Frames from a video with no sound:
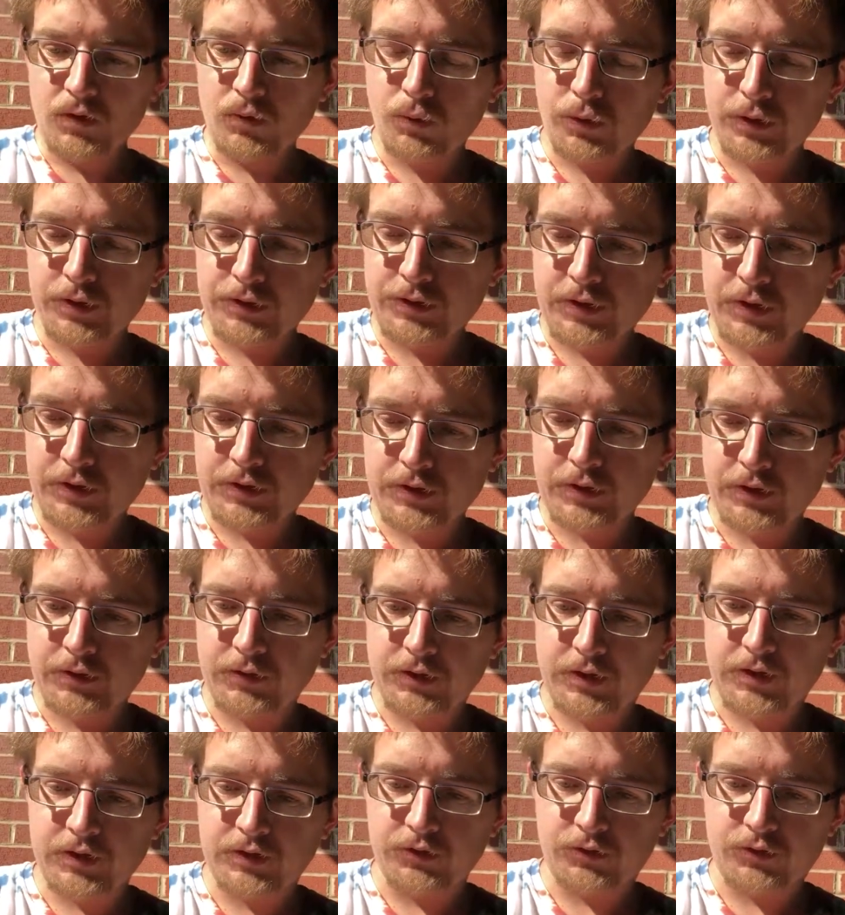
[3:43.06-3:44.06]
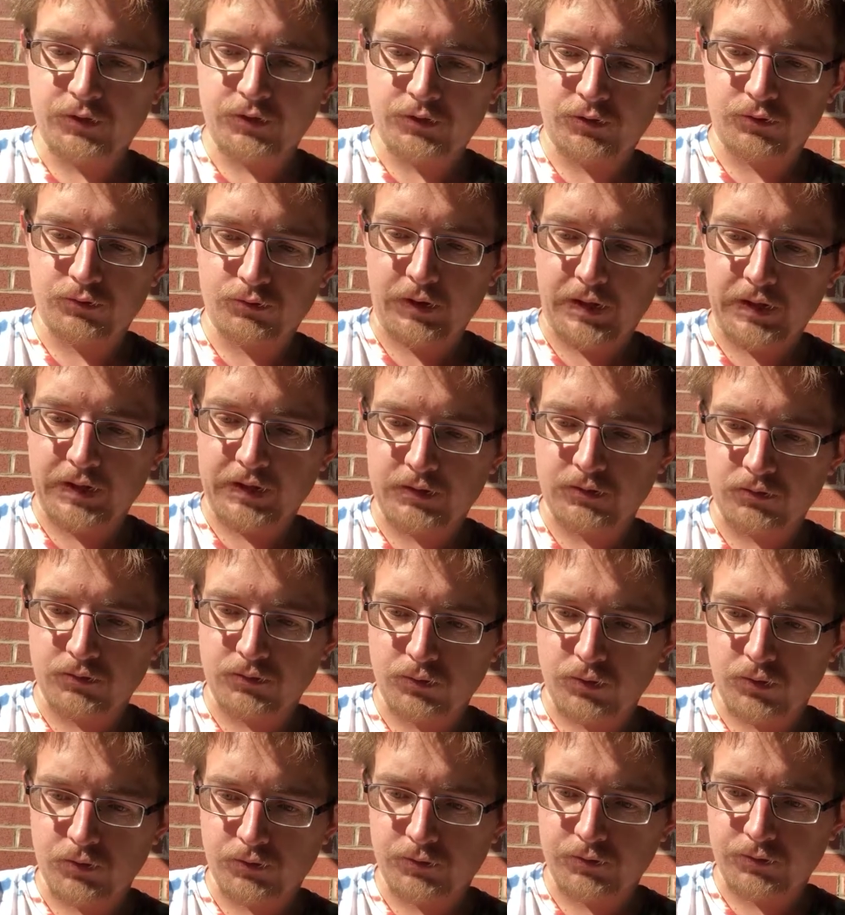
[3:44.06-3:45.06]
I would have thought the other day's rain
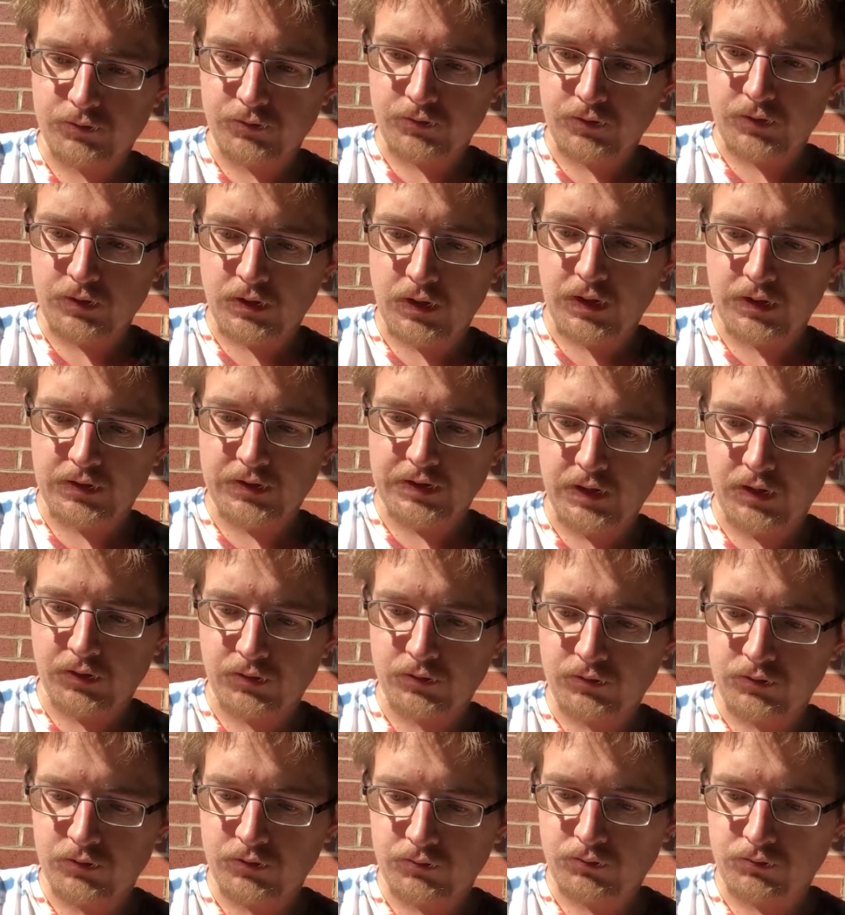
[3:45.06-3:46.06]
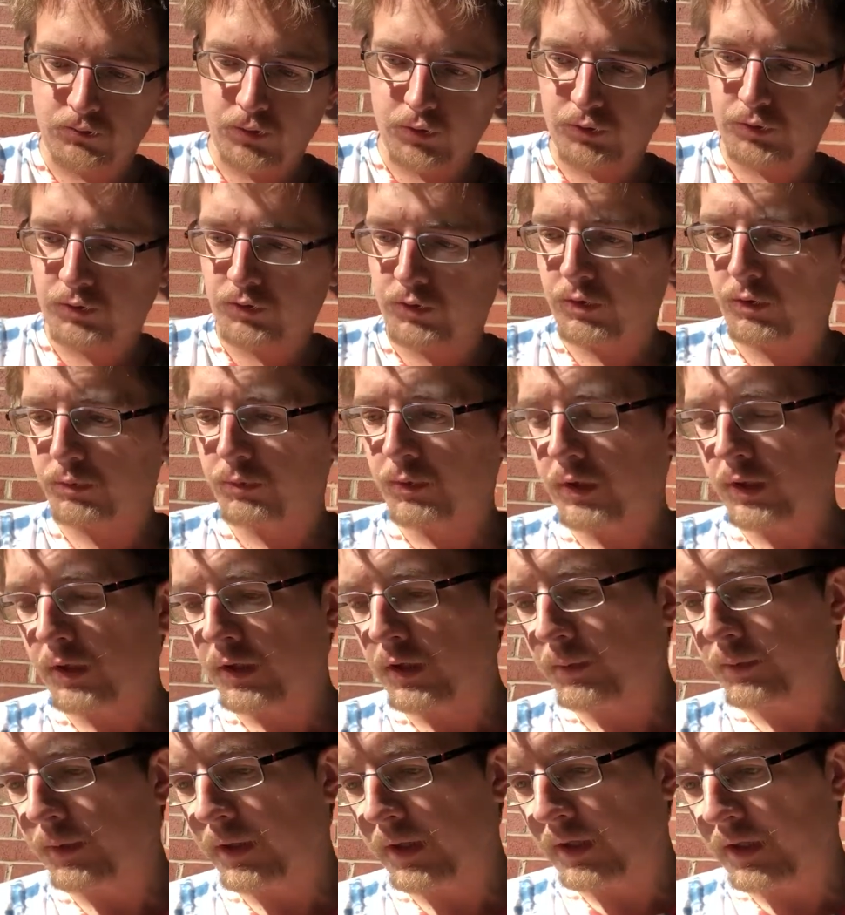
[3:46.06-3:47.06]
would have knocked out most of the
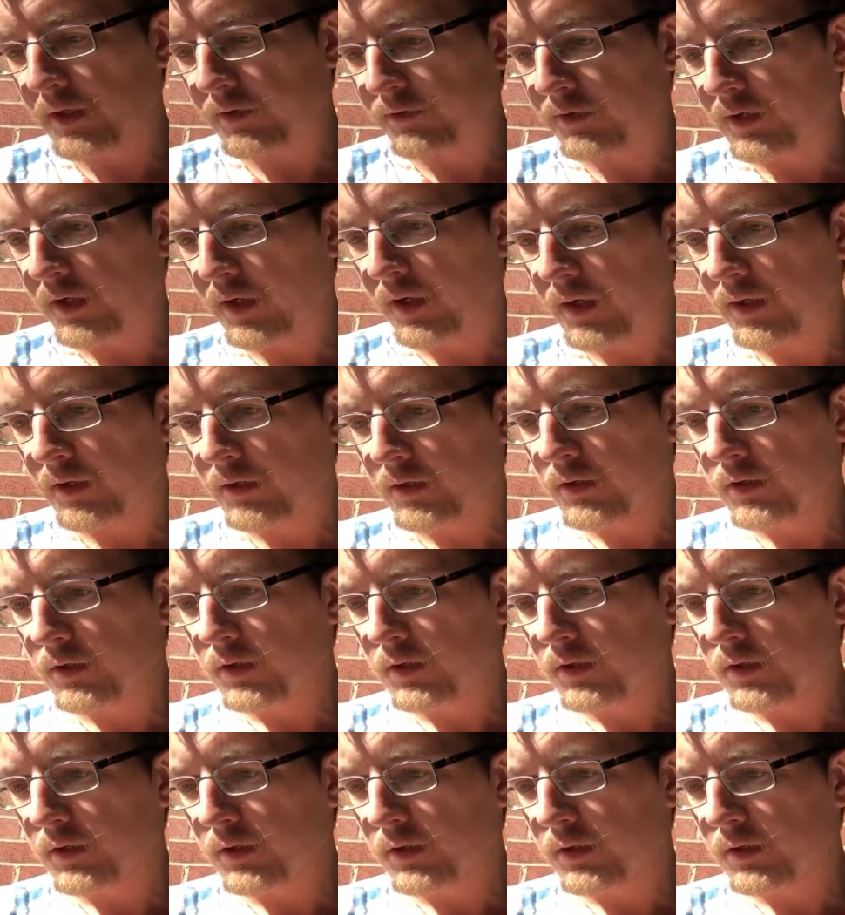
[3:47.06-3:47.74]
humidity, but I guess not.